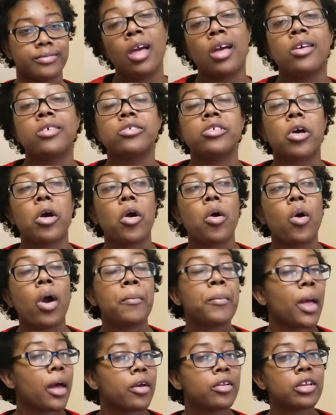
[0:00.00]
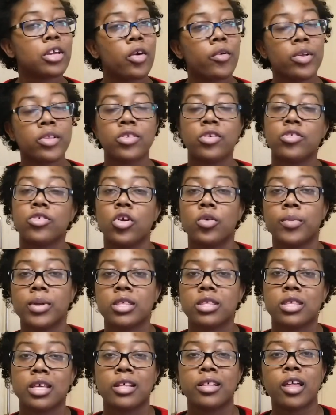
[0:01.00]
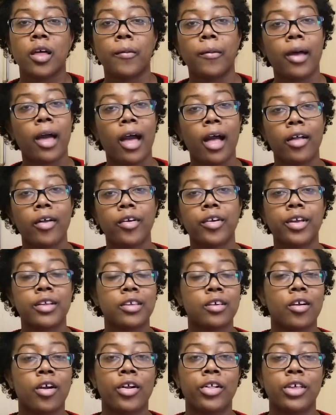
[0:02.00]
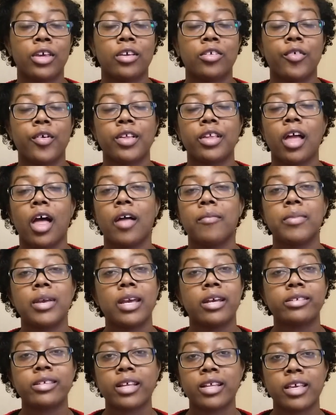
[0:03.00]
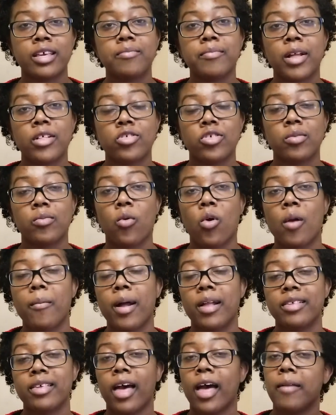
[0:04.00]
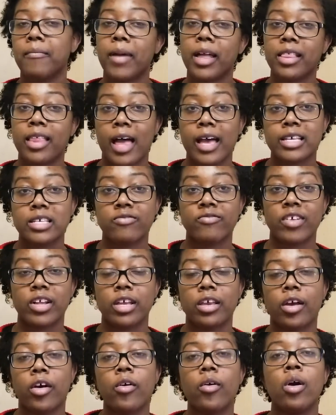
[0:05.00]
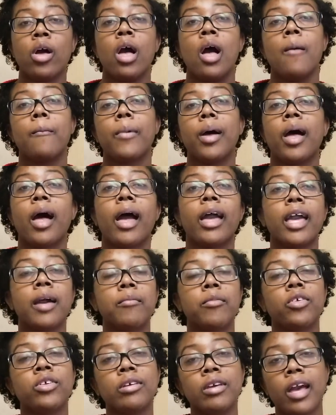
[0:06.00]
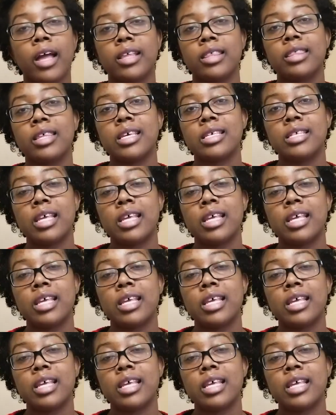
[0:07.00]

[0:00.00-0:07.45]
So I'm not going to go into too much detail about how I cut the garlic and whatnot because I did mention more about that in my last video, but I am going to cut this